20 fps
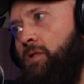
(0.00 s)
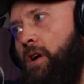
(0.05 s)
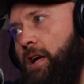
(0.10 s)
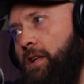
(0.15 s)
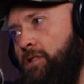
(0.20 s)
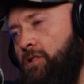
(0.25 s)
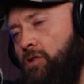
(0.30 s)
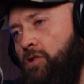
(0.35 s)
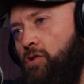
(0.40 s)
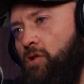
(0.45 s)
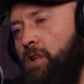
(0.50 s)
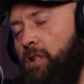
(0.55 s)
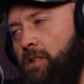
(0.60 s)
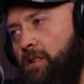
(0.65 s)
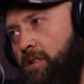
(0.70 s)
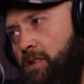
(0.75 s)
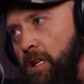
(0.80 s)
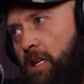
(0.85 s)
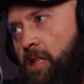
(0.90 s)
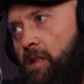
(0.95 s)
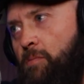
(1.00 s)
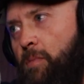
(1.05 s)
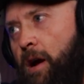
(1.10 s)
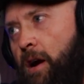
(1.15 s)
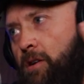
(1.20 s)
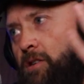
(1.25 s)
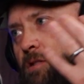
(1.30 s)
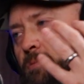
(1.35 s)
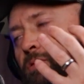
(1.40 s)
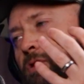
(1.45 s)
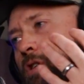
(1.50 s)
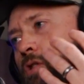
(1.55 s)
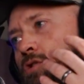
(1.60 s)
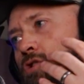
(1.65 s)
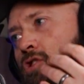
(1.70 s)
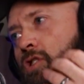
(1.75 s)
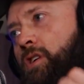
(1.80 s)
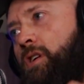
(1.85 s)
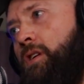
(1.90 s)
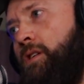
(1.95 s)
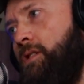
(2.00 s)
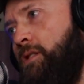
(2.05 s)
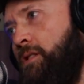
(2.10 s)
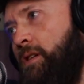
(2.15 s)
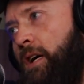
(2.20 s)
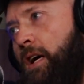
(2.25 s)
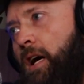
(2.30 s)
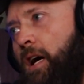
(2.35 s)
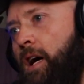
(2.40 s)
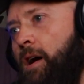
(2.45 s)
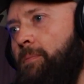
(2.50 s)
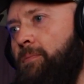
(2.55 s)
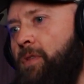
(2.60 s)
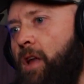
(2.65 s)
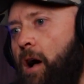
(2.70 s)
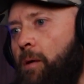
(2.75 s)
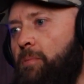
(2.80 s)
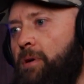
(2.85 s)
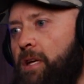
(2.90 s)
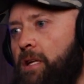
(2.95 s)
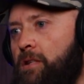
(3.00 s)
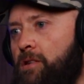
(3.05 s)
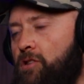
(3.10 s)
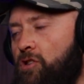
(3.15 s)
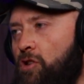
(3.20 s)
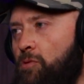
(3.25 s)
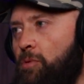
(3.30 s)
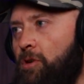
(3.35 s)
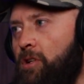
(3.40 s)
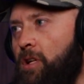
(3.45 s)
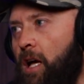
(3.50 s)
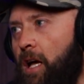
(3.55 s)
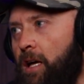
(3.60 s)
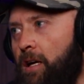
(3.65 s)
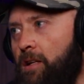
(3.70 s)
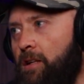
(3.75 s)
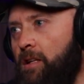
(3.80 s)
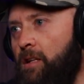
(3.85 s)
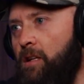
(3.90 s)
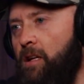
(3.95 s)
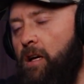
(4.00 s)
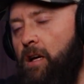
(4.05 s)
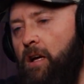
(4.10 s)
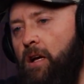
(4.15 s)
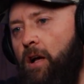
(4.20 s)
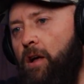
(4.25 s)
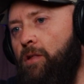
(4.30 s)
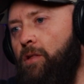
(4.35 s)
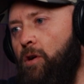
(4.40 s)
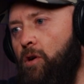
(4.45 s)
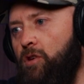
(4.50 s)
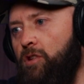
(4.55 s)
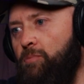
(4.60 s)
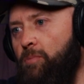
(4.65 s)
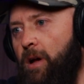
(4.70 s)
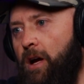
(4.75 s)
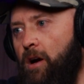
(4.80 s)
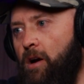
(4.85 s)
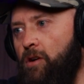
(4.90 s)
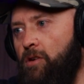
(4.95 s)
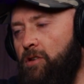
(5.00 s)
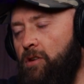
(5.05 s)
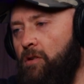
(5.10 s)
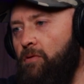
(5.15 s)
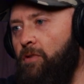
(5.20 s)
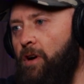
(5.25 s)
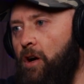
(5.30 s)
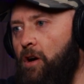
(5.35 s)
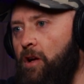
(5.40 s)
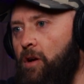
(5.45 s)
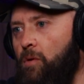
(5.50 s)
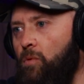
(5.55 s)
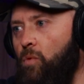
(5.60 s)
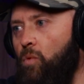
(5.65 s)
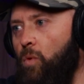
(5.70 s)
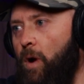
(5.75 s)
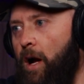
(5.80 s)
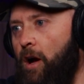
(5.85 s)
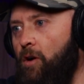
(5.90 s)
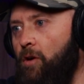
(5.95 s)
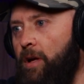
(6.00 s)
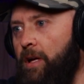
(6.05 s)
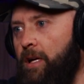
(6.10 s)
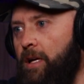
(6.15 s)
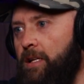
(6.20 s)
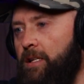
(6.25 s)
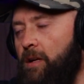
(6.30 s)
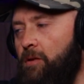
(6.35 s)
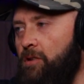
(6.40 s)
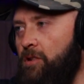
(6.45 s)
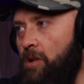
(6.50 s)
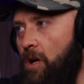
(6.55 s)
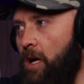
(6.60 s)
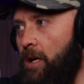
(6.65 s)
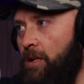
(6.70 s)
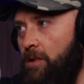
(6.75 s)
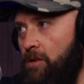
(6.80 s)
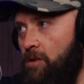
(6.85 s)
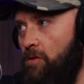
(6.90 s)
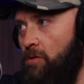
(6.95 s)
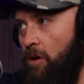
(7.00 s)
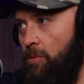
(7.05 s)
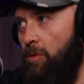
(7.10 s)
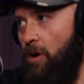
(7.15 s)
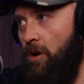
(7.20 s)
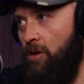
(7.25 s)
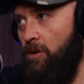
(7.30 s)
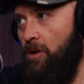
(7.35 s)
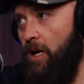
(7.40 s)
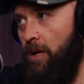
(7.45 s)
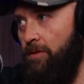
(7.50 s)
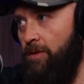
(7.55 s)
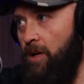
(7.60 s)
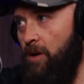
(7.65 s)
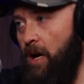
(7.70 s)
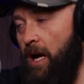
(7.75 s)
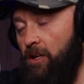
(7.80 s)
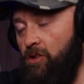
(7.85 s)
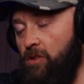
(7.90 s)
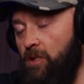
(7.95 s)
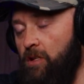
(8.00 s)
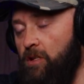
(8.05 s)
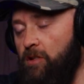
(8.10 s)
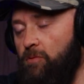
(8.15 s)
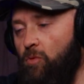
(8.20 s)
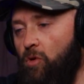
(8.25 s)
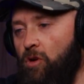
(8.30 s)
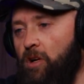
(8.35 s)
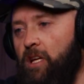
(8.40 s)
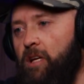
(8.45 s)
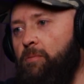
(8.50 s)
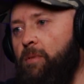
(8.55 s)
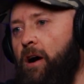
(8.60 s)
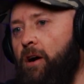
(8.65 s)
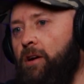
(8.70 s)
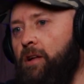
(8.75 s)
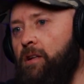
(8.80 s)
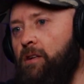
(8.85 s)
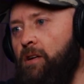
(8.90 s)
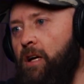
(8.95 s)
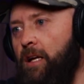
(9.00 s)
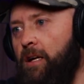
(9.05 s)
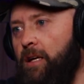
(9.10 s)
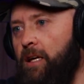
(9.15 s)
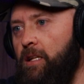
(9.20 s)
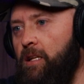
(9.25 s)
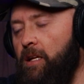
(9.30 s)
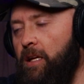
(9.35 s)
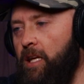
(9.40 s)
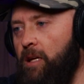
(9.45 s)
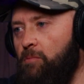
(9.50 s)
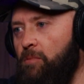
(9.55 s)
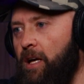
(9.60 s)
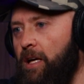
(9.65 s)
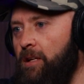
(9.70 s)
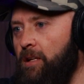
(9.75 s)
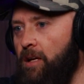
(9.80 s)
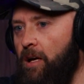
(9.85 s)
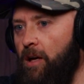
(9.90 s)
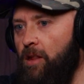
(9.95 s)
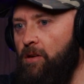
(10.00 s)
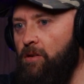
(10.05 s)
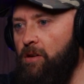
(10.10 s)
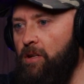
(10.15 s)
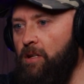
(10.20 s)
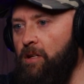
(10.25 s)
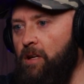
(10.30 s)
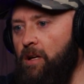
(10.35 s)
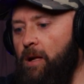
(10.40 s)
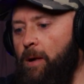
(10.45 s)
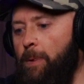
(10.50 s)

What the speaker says: Right, so you can see the bears approaching, not being super tight. And those bears are very wary because I was talking to our partner out there actually this morning about it and kind of getting a game plan together. And